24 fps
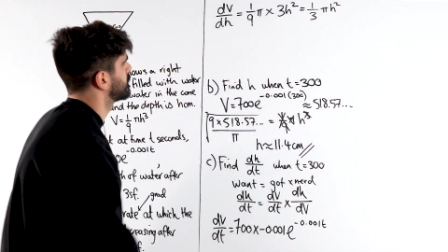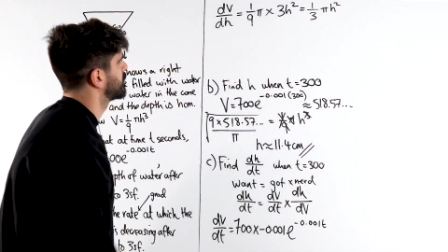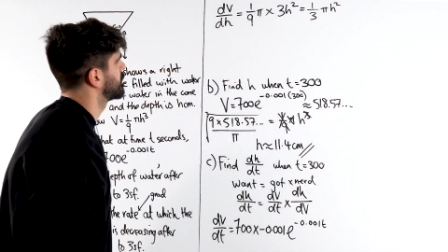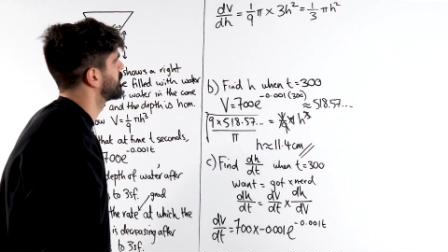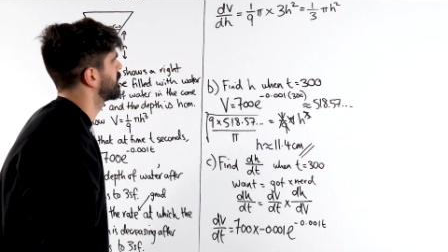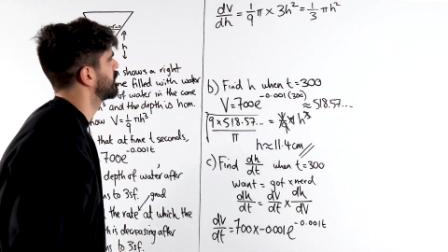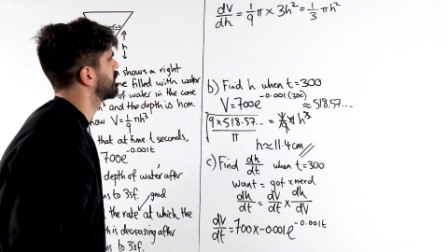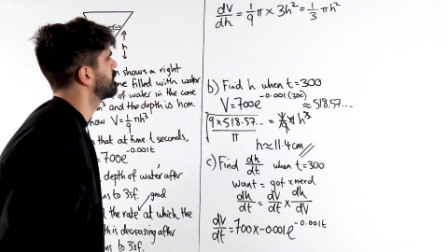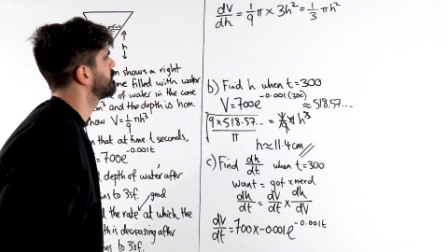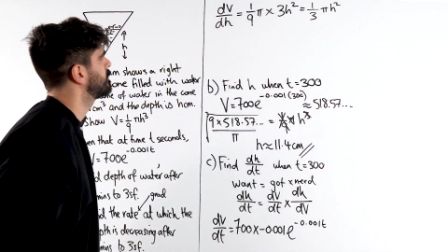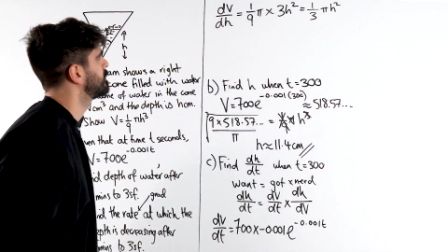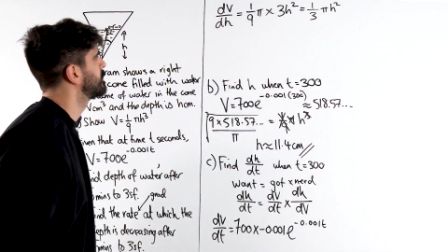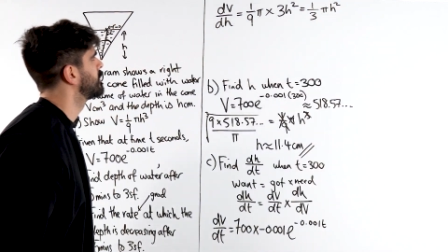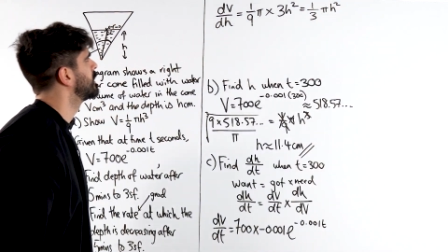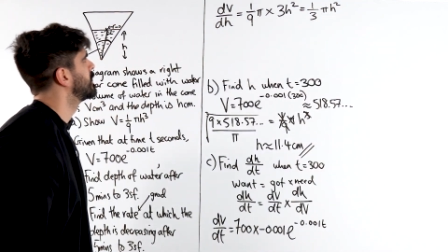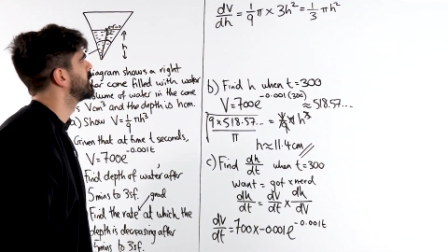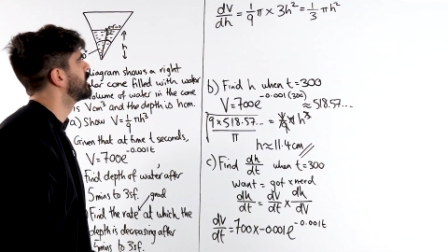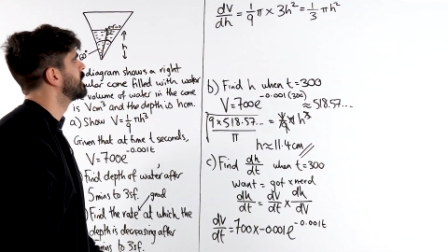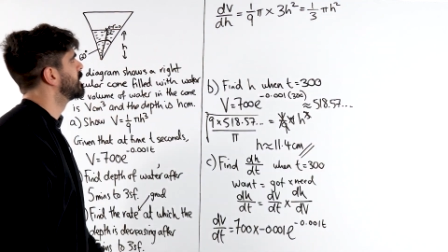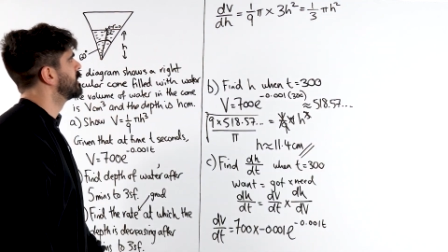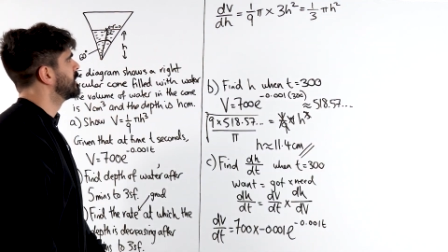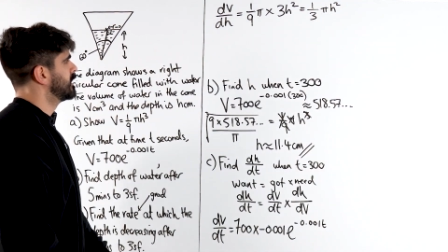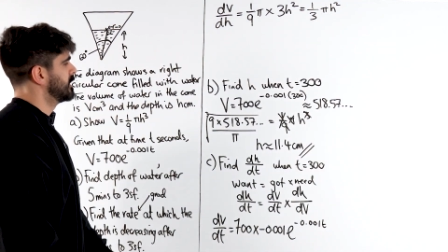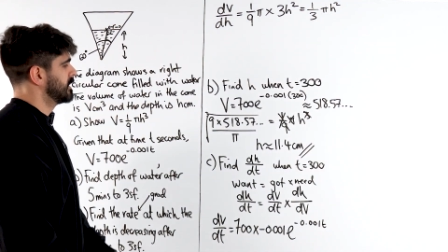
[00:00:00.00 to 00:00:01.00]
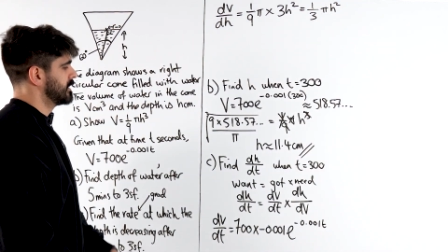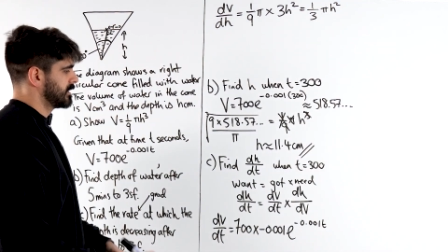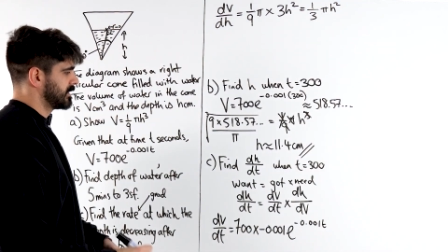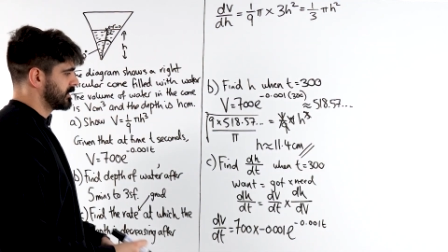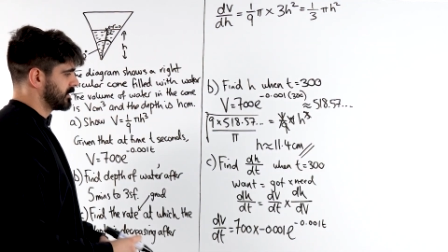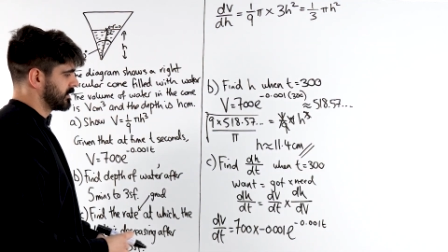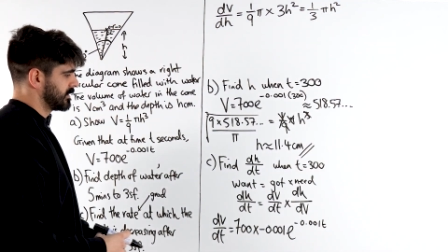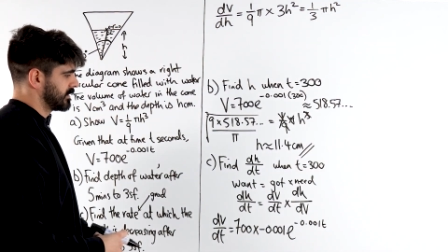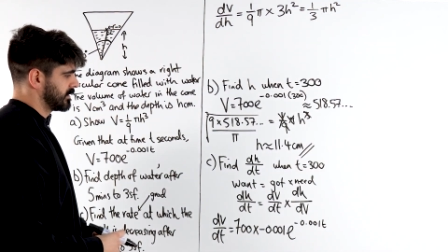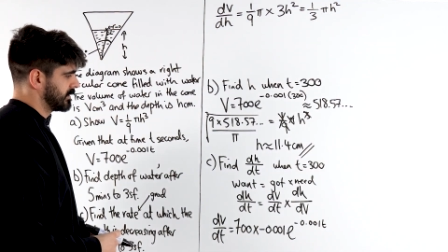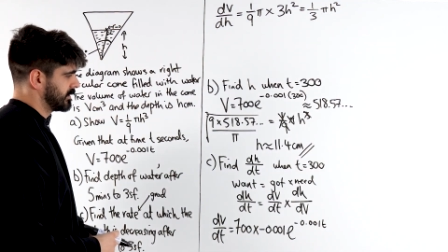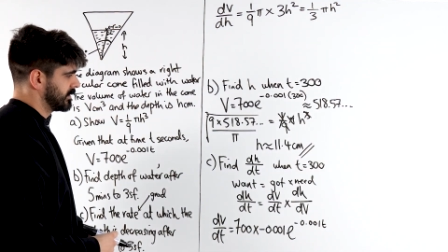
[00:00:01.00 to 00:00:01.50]
Okay.
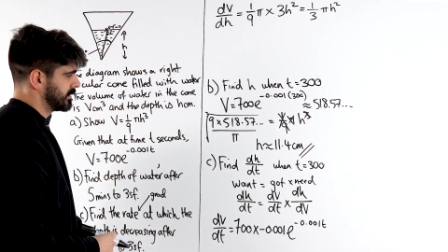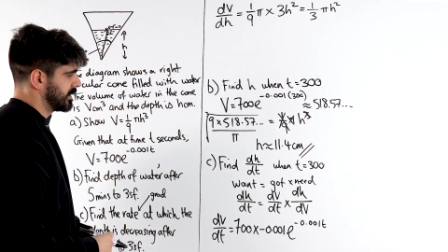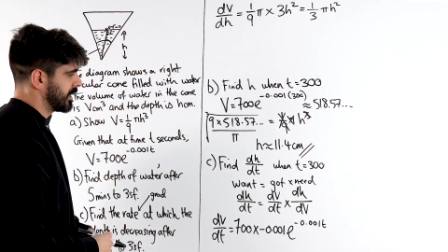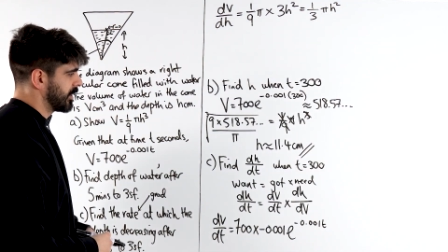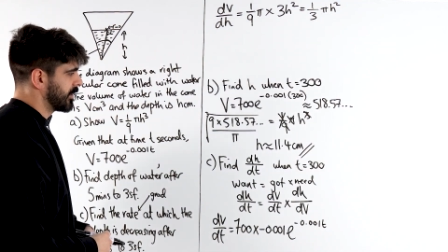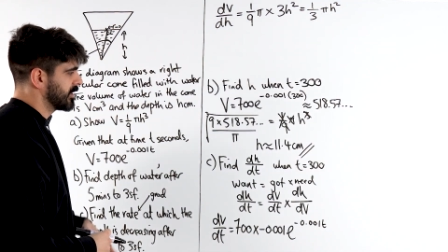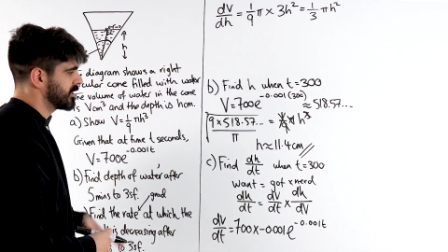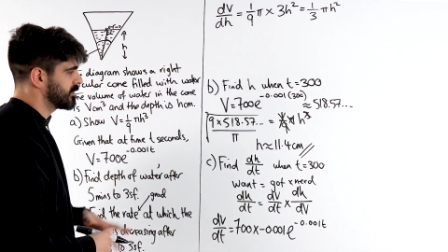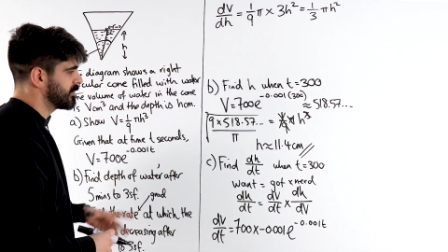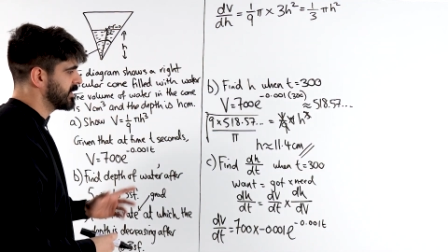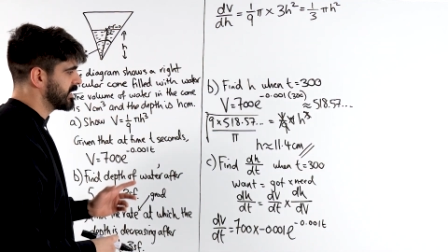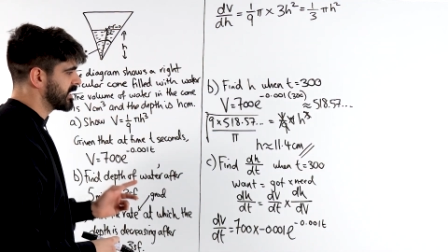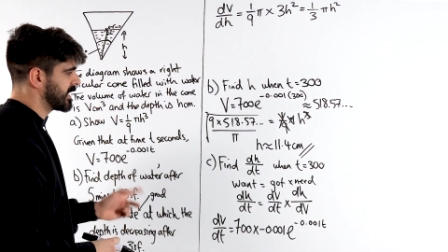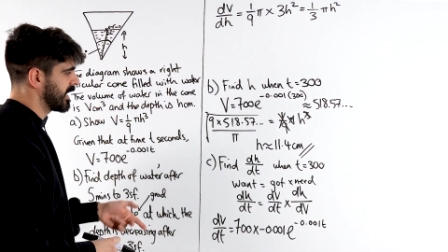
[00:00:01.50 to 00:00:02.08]
Now, I have to be